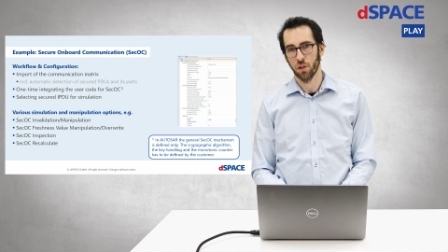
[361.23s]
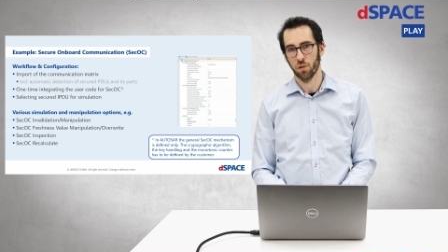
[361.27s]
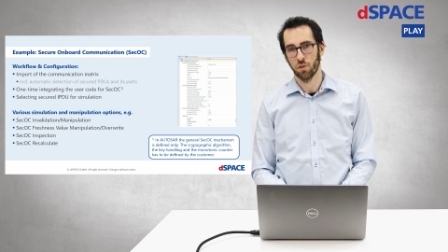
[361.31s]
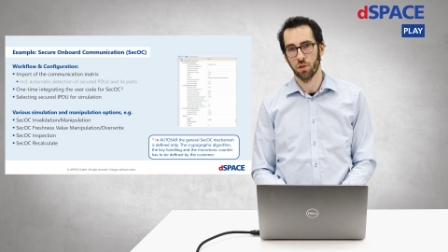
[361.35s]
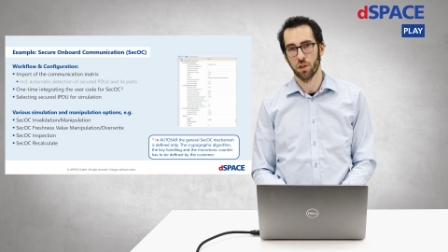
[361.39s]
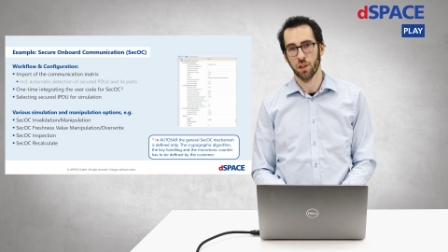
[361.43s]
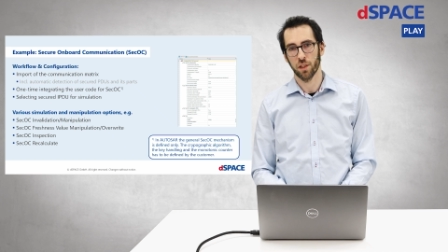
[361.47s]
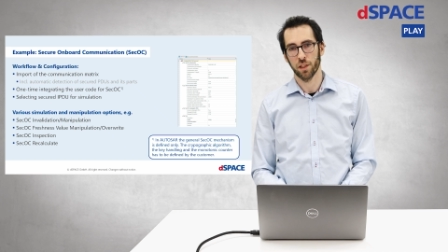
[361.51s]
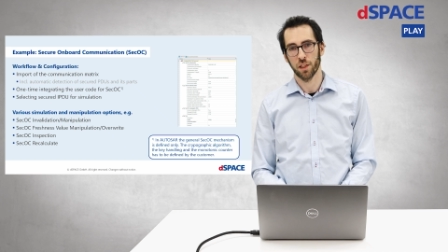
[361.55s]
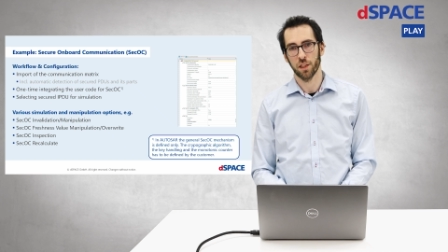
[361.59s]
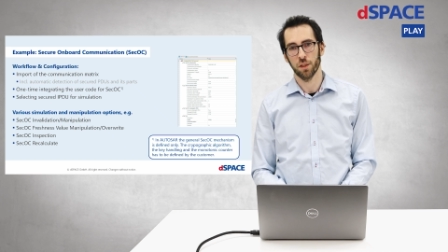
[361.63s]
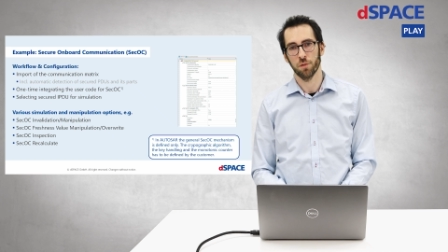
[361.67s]

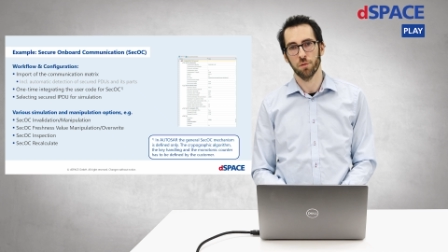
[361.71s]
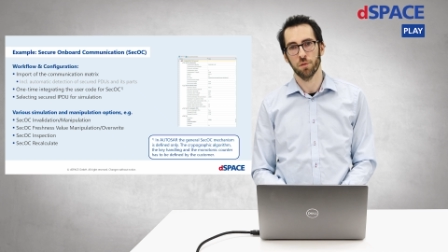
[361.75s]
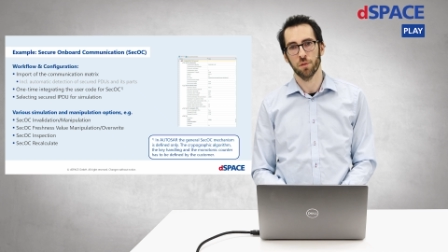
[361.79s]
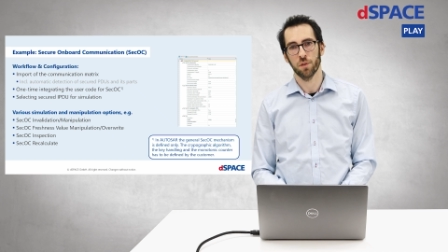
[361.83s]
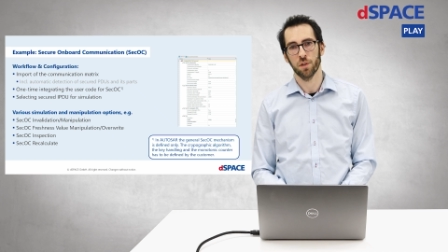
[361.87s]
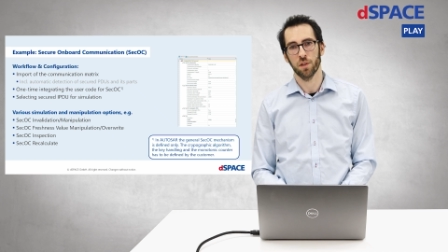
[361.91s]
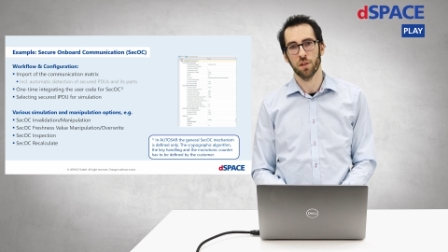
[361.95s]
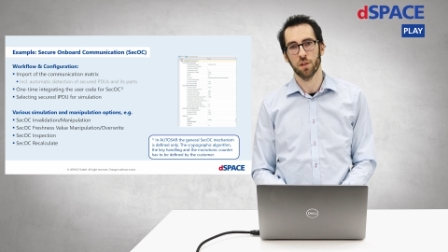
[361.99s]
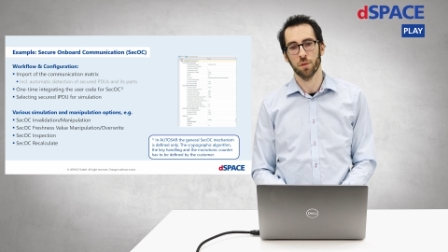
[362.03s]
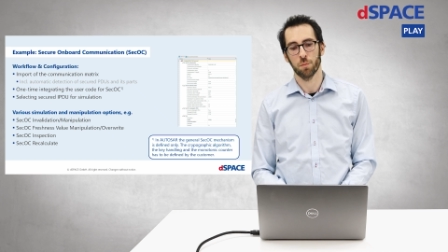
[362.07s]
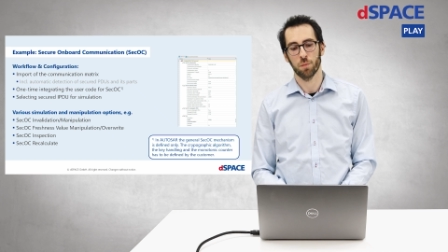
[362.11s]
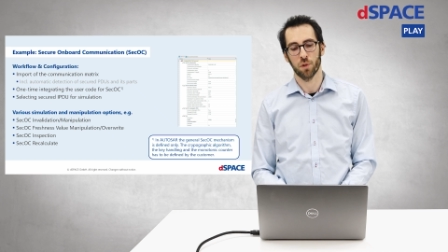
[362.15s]
or
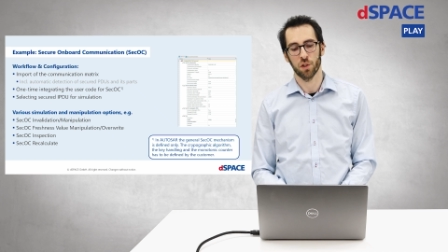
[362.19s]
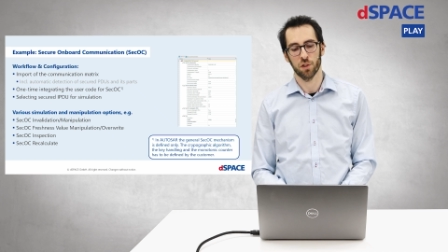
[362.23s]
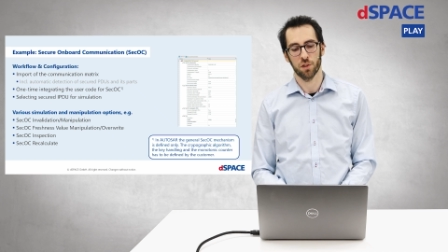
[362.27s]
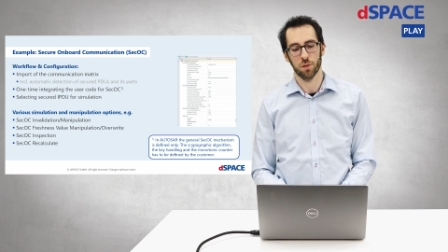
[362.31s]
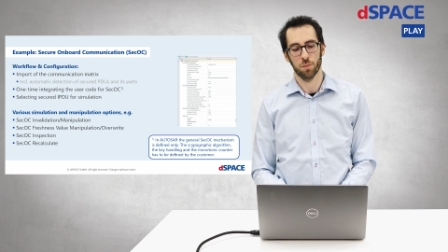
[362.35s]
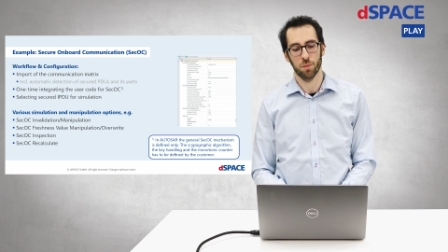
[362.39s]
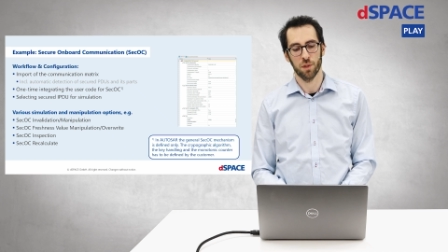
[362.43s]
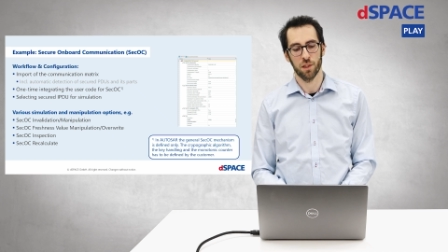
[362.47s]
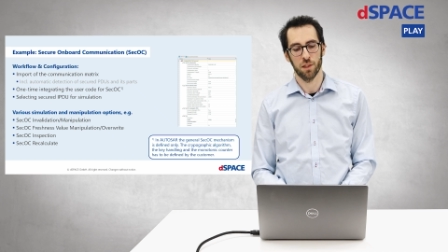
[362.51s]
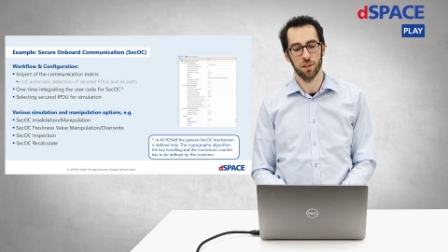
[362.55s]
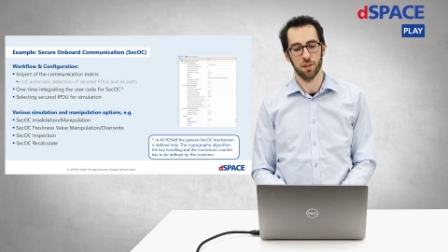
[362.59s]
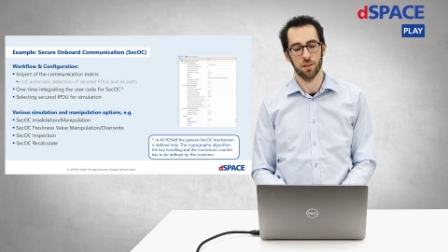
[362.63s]
even the
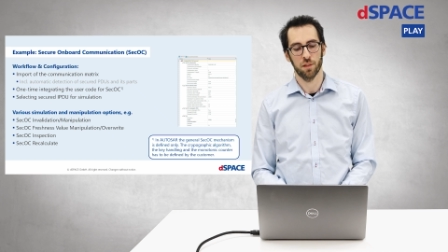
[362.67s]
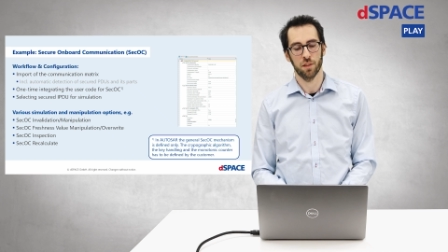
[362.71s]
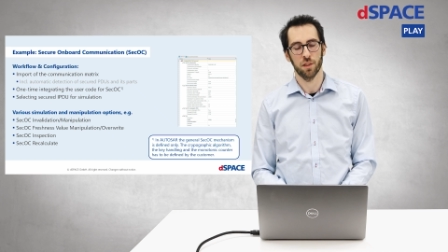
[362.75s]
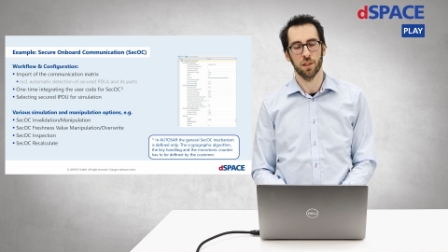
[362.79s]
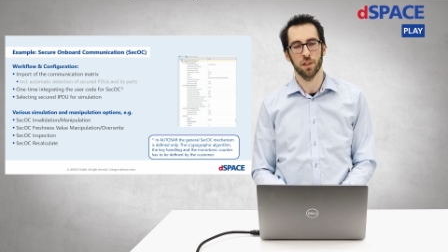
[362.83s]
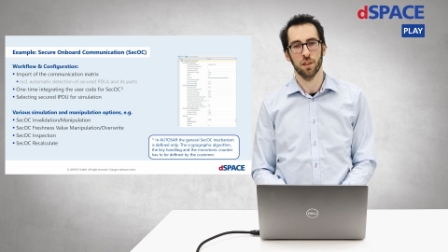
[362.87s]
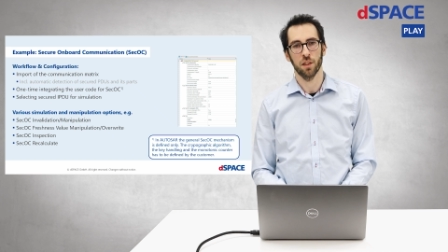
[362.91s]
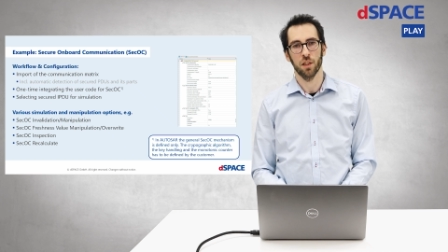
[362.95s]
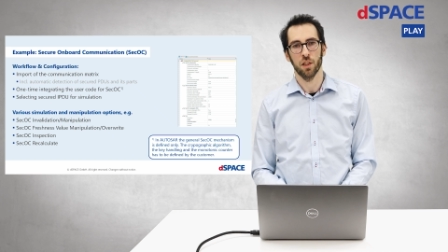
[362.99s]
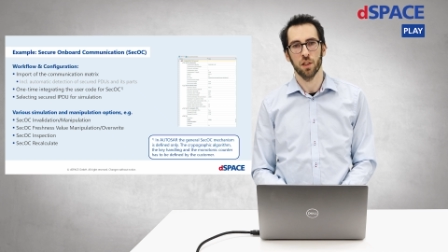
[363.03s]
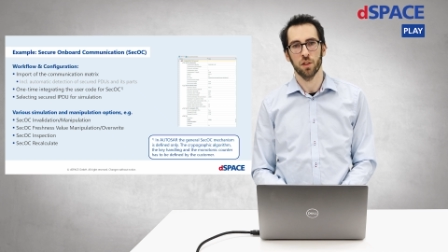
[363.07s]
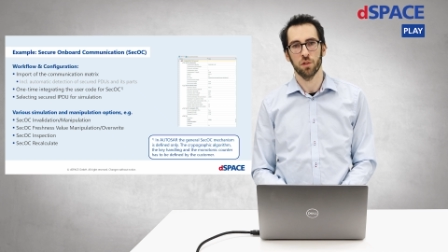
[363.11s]

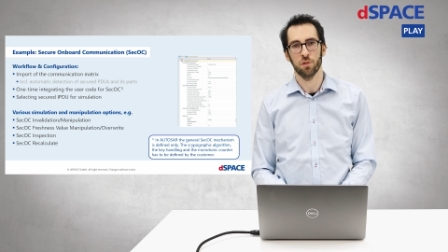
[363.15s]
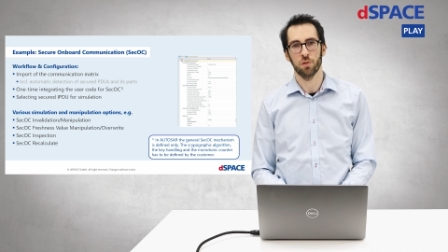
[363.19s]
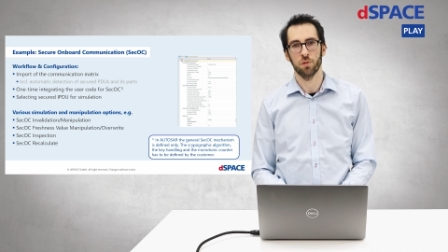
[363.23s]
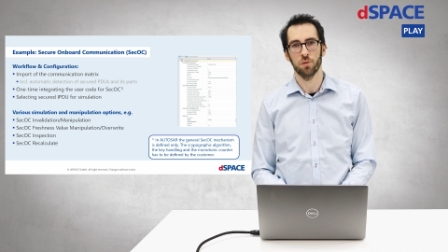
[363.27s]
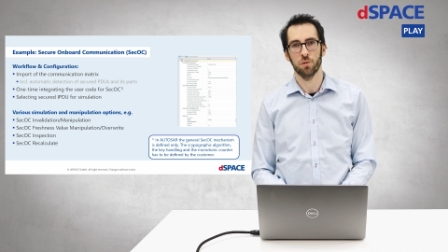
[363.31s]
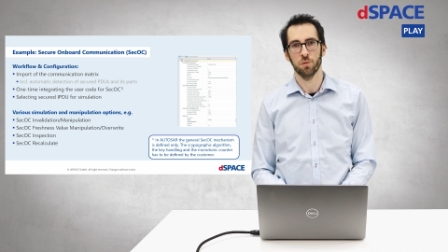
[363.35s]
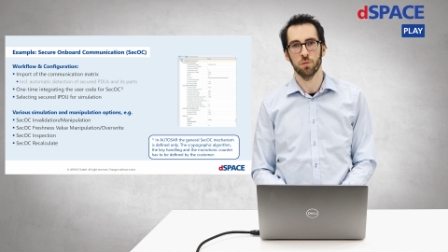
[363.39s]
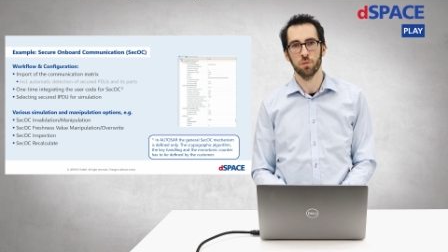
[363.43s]
possibility to